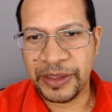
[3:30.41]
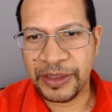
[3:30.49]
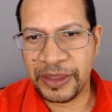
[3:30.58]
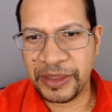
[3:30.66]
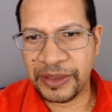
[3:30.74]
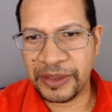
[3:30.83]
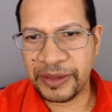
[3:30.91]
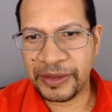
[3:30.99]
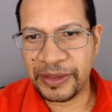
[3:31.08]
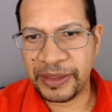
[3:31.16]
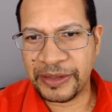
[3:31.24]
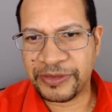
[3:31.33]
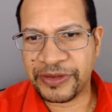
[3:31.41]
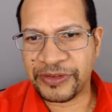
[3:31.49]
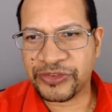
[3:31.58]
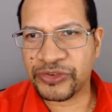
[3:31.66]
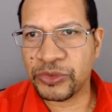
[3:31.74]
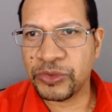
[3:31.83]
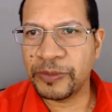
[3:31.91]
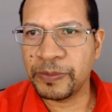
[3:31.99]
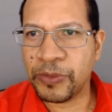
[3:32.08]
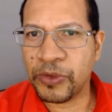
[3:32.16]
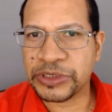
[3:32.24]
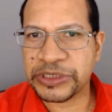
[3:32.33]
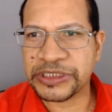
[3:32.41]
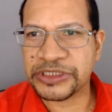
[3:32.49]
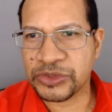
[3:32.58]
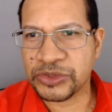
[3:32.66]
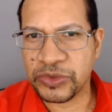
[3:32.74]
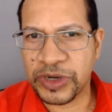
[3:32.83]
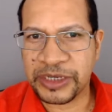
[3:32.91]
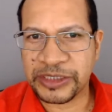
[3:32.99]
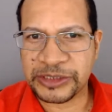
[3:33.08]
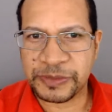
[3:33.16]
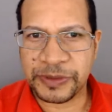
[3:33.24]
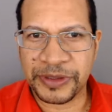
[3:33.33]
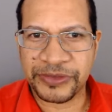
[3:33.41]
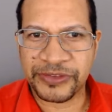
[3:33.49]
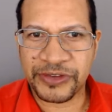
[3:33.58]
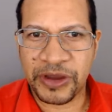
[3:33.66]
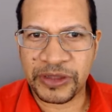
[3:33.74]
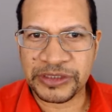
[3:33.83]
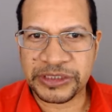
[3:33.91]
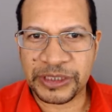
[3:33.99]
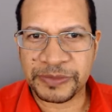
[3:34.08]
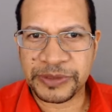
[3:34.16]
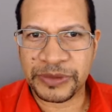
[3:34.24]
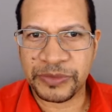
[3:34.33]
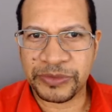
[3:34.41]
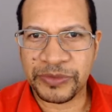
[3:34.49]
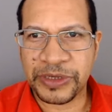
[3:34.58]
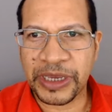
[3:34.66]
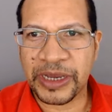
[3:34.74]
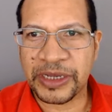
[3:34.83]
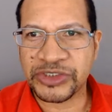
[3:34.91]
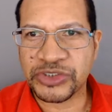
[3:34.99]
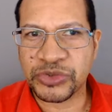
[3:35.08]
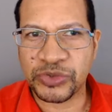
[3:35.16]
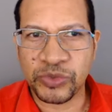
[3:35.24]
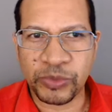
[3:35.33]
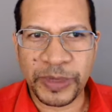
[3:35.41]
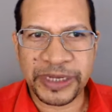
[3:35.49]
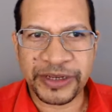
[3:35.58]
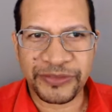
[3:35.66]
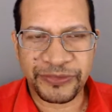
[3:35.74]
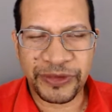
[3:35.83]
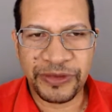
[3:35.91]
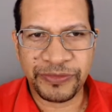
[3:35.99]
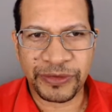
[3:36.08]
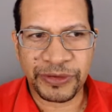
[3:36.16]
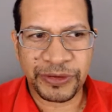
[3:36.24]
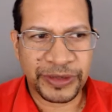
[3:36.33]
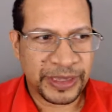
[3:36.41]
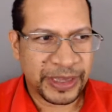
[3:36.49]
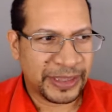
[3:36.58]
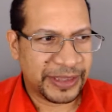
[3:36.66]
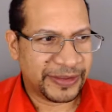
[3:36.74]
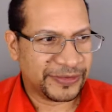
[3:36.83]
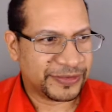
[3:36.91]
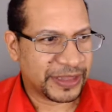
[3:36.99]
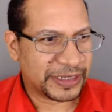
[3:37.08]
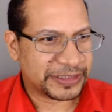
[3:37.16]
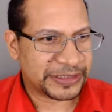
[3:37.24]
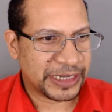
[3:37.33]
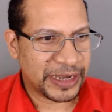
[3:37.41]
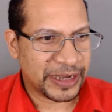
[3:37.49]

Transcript: It's so important to grasp this concept with regards to rheumatic fever is that